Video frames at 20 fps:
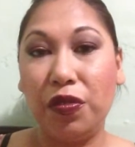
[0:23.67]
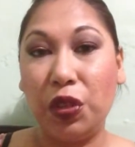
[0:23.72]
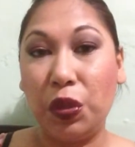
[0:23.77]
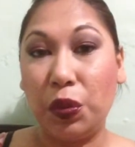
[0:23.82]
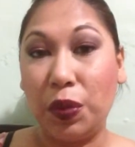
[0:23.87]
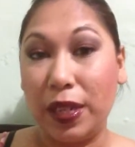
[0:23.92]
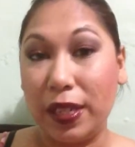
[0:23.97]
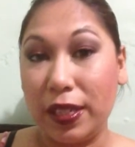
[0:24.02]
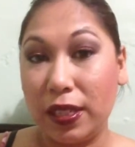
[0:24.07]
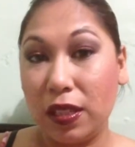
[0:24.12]

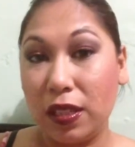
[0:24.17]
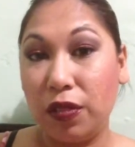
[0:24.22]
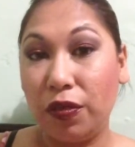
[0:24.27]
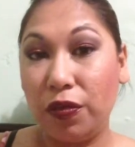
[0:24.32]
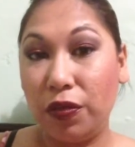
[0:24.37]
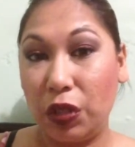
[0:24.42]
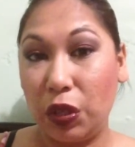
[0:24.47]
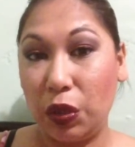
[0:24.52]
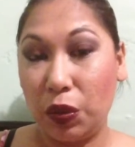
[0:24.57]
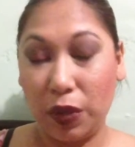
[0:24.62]
it
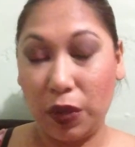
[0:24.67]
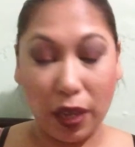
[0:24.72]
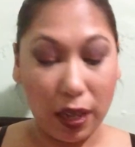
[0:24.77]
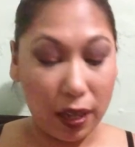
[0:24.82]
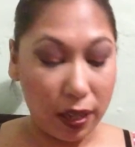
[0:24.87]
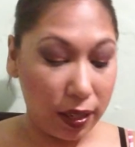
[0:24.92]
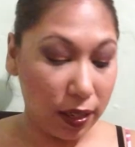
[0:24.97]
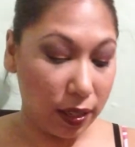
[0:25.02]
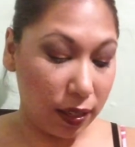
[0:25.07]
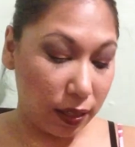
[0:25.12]
for you
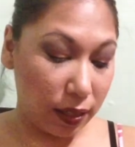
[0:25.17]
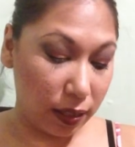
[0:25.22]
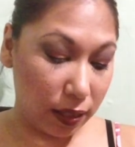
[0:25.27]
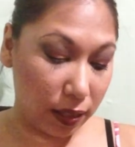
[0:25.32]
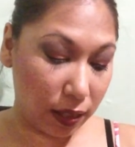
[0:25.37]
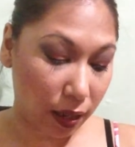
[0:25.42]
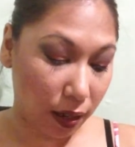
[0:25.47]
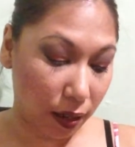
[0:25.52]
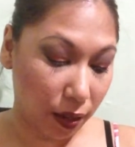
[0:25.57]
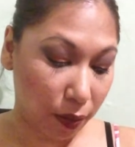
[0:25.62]
guys,
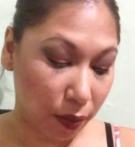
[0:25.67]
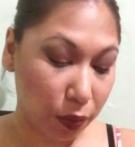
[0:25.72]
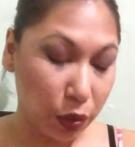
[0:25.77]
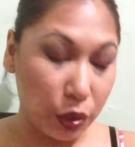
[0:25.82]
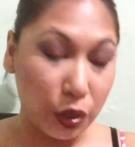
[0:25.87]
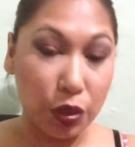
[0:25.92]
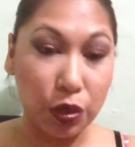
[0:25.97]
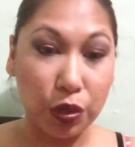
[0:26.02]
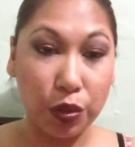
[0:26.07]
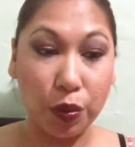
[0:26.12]

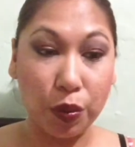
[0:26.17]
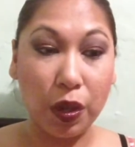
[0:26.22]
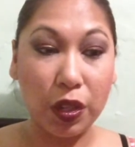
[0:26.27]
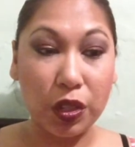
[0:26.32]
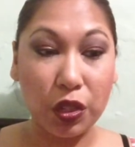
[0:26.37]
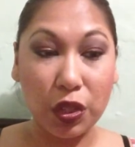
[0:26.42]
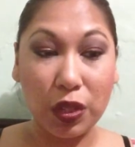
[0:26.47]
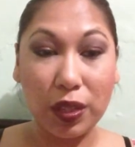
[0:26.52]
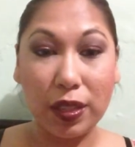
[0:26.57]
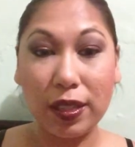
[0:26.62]
show you
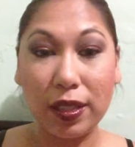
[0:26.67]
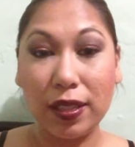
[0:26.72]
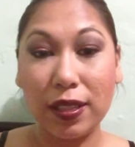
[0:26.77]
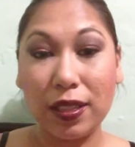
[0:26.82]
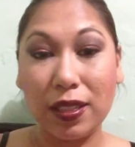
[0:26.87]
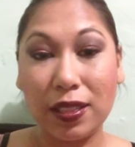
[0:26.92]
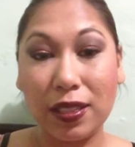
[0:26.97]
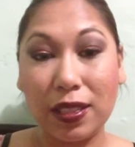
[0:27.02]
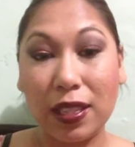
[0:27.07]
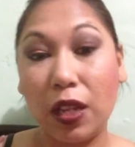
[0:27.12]

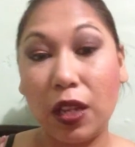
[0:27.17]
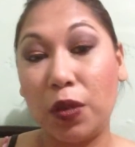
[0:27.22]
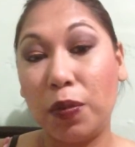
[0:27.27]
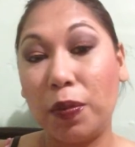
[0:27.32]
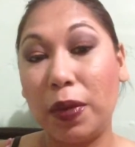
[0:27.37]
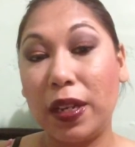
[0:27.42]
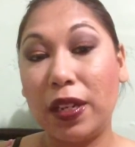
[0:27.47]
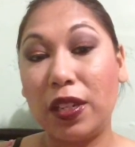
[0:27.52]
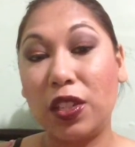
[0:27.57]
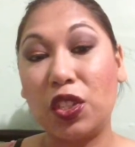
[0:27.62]
swatches, tell you
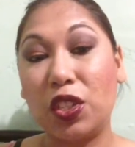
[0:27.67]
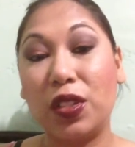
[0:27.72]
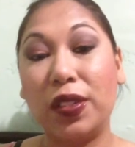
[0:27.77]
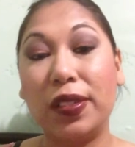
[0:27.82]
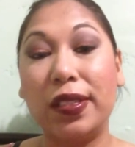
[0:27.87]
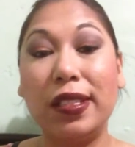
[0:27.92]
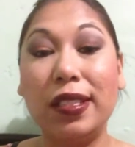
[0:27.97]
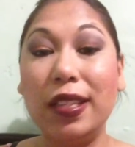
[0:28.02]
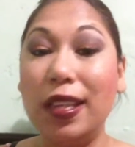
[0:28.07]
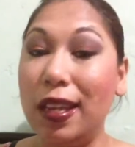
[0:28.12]
my initial
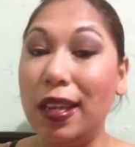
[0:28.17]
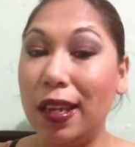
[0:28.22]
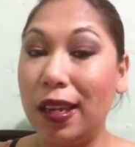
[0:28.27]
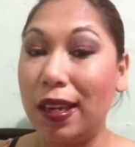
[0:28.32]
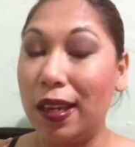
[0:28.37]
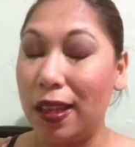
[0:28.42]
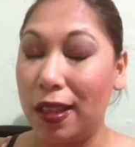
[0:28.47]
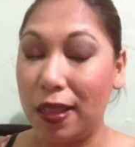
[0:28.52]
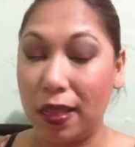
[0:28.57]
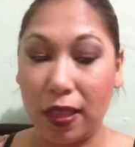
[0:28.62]
take
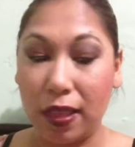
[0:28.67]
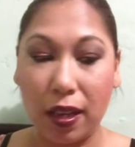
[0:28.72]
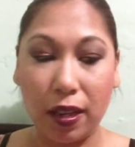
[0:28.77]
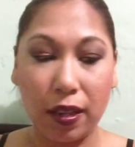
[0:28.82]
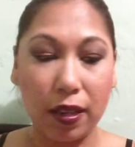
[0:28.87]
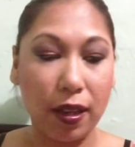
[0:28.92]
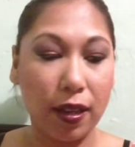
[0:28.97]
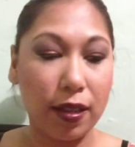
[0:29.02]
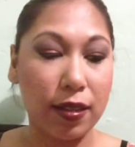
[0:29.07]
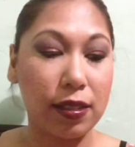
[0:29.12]
and that
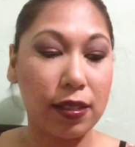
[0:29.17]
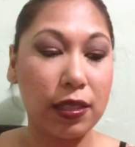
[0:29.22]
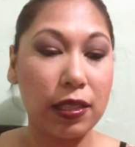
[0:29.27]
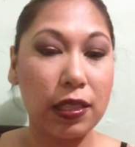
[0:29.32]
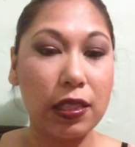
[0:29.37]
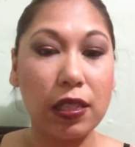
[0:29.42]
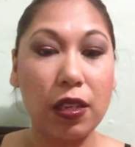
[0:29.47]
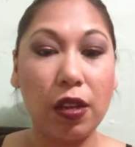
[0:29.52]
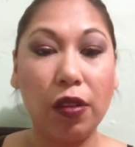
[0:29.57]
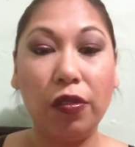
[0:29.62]
kind of
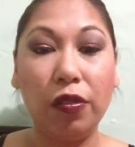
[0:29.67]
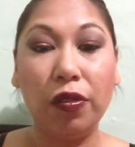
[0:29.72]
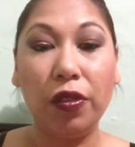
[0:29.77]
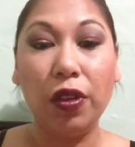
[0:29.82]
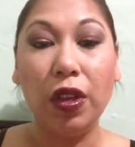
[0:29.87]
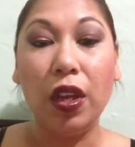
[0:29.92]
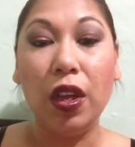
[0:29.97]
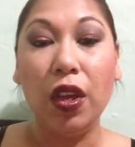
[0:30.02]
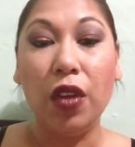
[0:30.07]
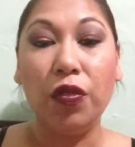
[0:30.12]
stuff.
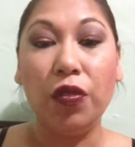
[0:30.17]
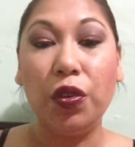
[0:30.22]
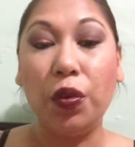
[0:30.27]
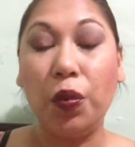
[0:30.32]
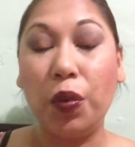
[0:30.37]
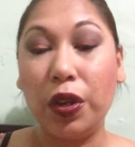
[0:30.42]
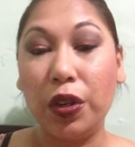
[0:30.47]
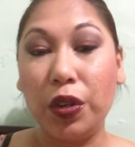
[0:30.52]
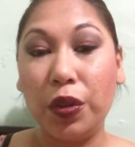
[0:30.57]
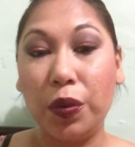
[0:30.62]
If you
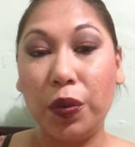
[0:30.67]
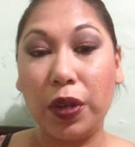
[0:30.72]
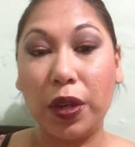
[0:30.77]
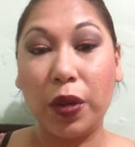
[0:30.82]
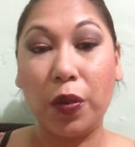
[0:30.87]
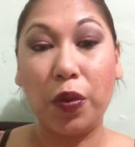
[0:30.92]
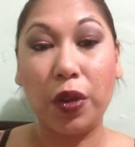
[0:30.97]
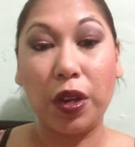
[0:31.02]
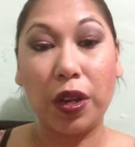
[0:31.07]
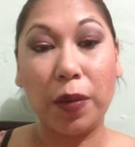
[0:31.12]
want to know what
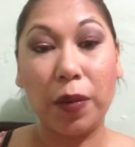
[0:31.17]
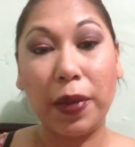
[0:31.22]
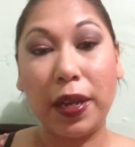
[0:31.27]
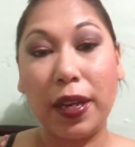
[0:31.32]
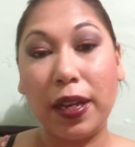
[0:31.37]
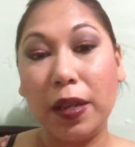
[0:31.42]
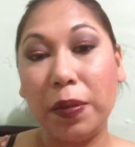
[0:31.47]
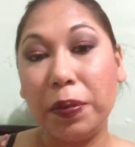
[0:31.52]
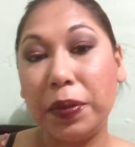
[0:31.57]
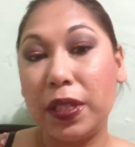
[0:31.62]
I'm wearing on my
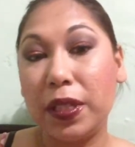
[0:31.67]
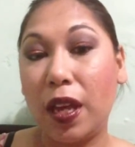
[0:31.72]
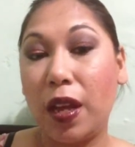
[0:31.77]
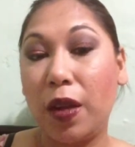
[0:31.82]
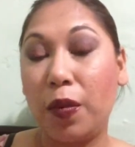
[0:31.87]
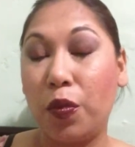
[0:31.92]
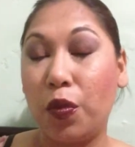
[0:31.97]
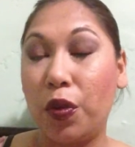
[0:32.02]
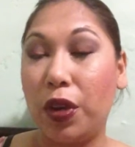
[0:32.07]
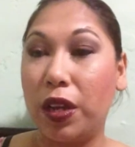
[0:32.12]
lips,
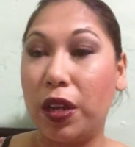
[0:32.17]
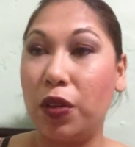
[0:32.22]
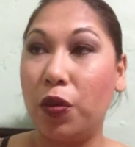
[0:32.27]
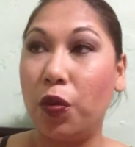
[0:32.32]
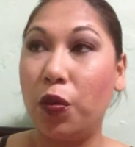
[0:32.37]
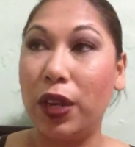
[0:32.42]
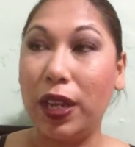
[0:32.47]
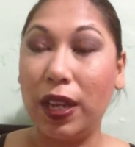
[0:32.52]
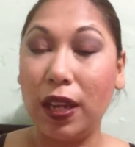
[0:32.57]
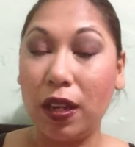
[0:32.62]
I'm wearing
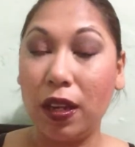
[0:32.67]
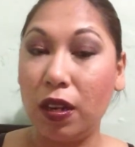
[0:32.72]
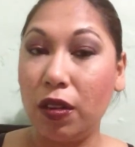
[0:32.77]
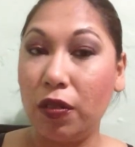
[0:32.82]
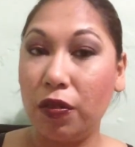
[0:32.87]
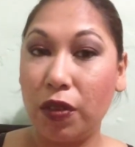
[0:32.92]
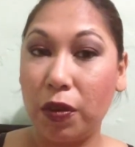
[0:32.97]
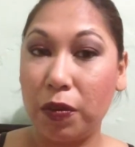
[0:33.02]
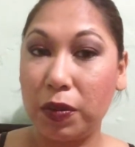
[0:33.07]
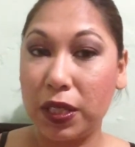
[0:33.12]
Wicked
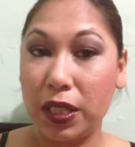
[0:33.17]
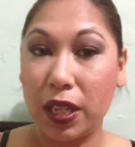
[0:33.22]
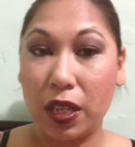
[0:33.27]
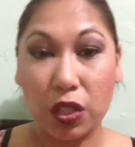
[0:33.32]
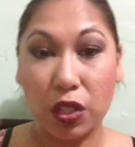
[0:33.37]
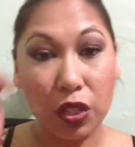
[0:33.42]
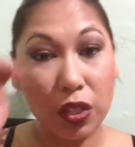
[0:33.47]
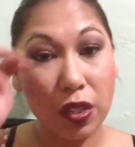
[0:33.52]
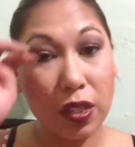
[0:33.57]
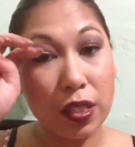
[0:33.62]
from
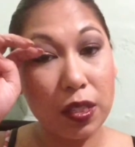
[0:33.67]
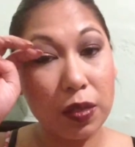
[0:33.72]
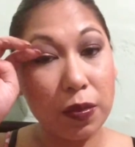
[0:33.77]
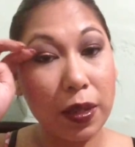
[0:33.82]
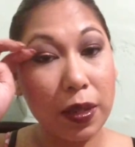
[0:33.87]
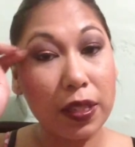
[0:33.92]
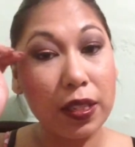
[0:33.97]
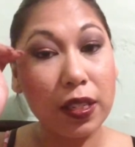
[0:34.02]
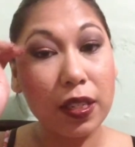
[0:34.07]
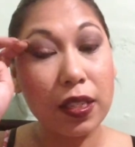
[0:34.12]
Sasha
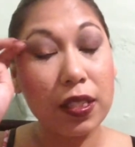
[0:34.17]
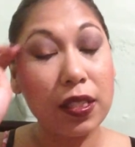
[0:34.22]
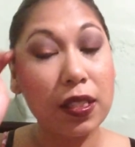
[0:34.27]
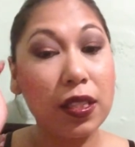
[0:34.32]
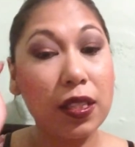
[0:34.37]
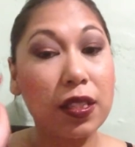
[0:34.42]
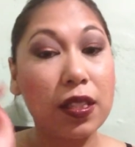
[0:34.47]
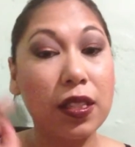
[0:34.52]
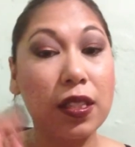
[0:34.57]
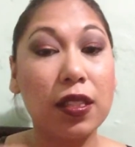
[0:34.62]
Cosmetics.
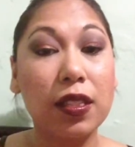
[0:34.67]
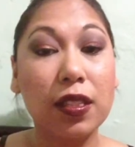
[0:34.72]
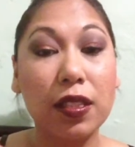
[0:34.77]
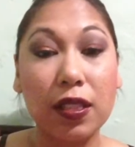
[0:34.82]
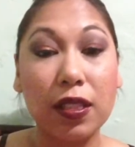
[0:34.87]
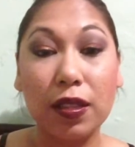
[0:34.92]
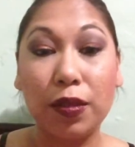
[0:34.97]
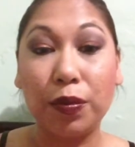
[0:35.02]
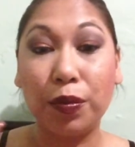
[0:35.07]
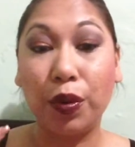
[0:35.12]
This is
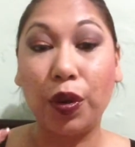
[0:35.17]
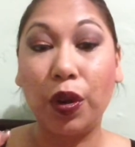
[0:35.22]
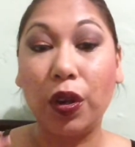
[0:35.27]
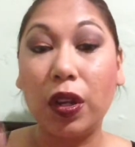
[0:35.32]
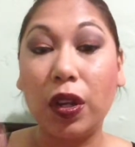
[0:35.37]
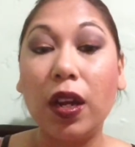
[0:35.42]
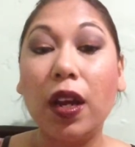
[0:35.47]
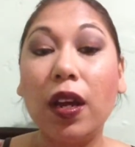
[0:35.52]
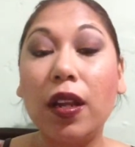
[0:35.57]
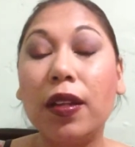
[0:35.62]
the brown
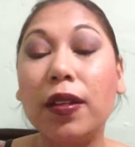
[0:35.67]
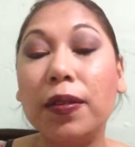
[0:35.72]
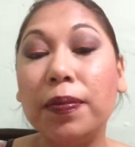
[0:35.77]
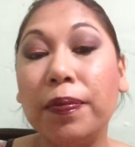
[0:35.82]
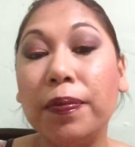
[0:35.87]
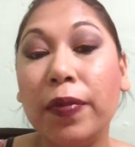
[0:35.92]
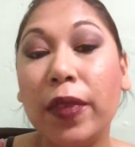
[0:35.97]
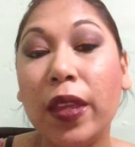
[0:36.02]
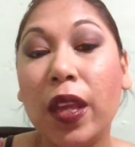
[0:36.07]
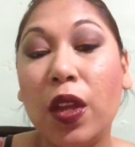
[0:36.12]
color.
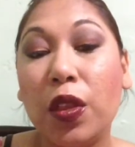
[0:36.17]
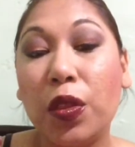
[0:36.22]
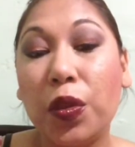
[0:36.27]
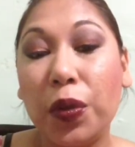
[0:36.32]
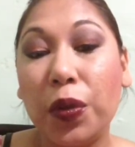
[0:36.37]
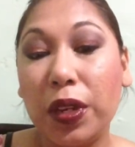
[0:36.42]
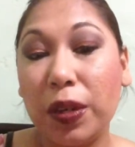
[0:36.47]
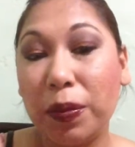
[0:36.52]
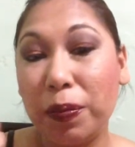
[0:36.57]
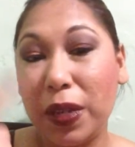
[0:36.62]

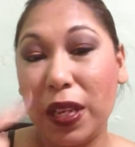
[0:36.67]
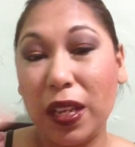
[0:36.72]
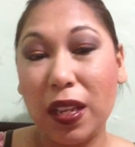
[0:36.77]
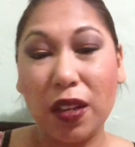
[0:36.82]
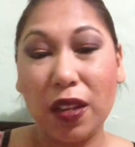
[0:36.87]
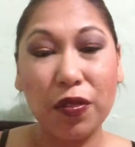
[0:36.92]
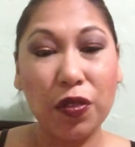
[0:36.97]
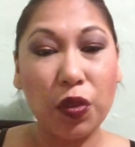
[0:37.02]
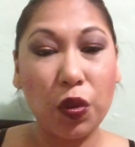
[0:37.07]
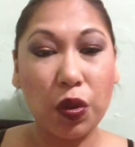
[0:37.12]
Thought it may
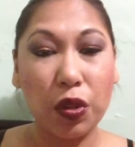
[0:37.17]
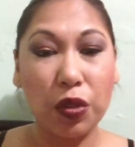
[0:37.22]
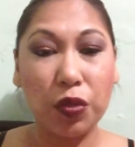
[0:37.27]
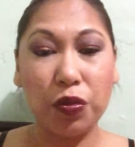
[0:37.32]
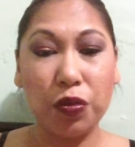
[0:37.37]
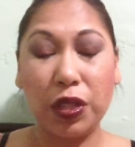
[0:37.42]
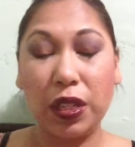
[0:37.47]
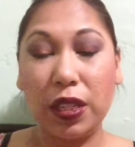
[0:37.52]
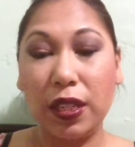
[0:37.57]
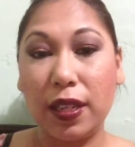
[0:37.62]
have gone
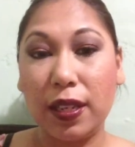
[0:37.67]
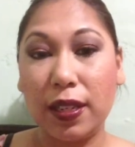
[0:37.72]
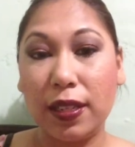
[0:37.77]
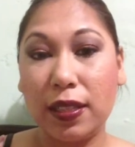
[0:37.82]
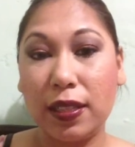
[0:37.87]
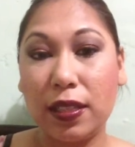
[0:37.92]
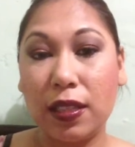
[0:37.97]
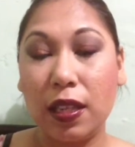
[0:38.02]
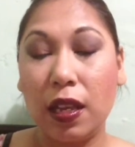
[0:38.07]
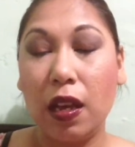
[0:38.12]
really
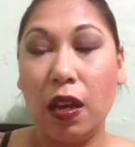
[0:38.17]
nice